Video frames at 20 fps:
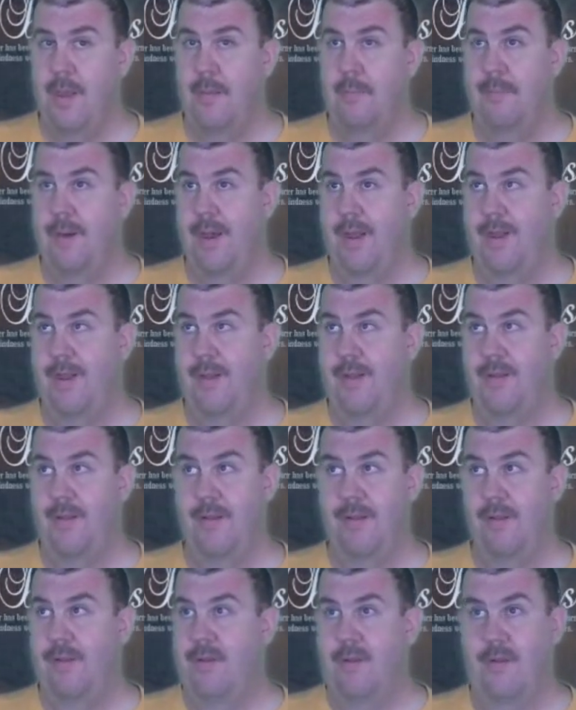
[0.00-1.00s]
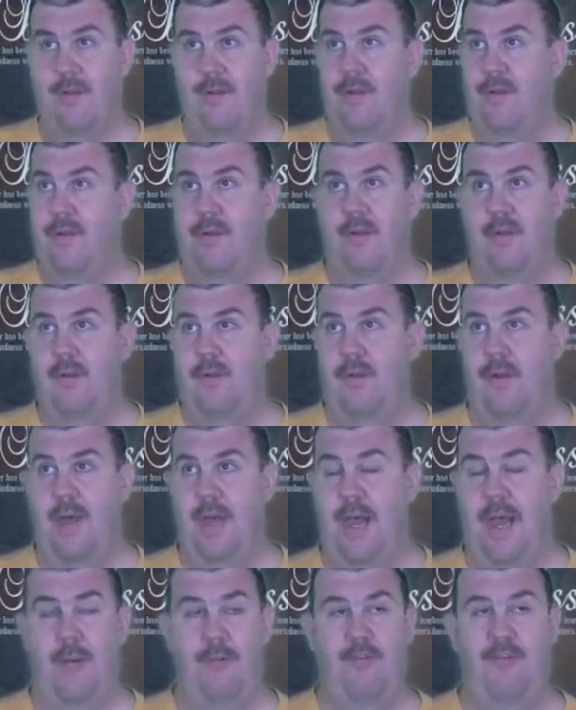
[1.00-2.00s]
But
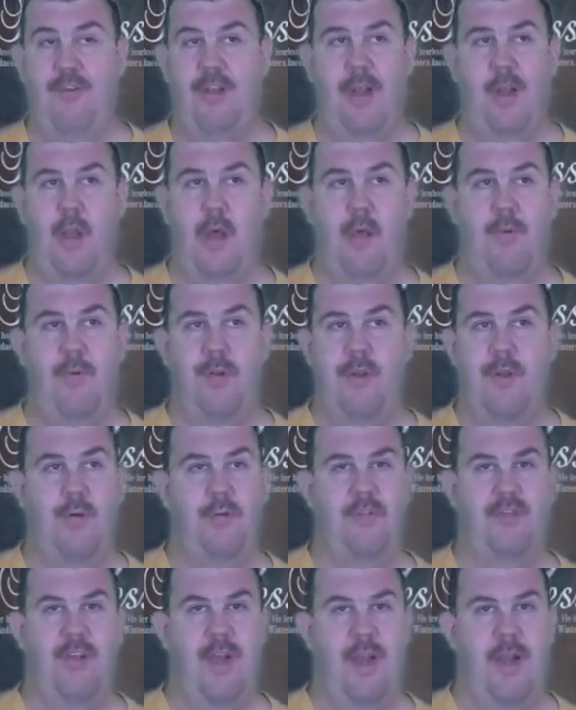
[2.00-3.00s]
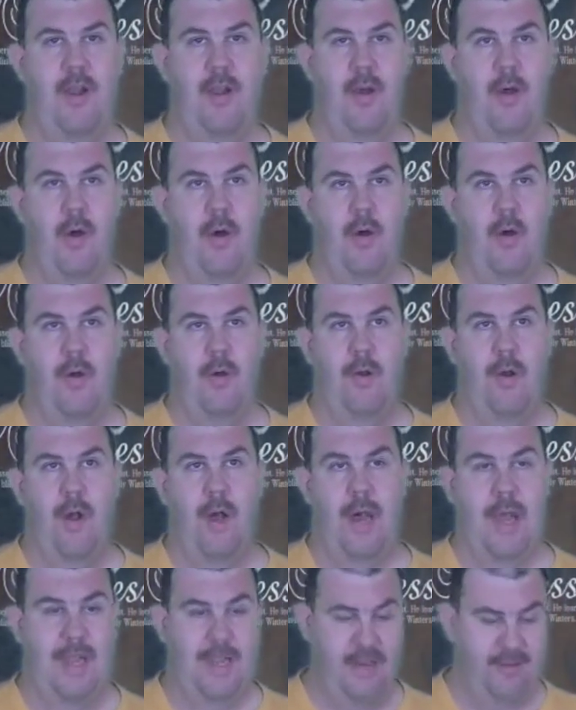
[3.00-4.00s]
how would you get along with no sight at all?
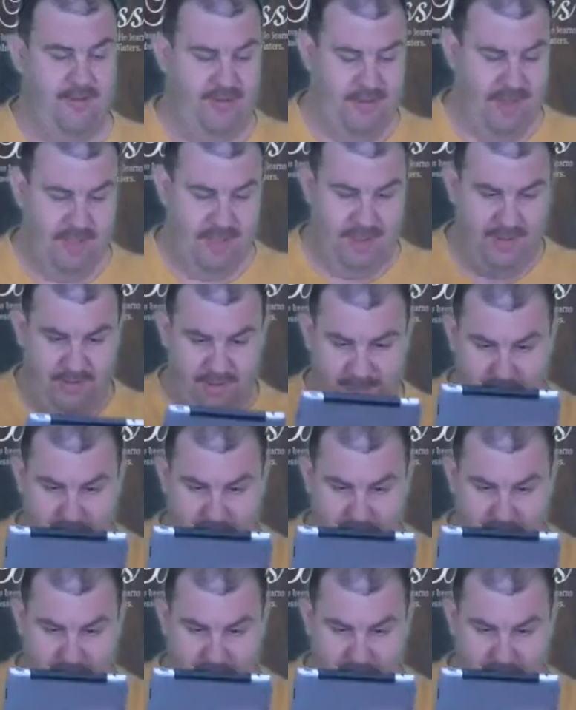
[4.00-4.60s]
I can see things if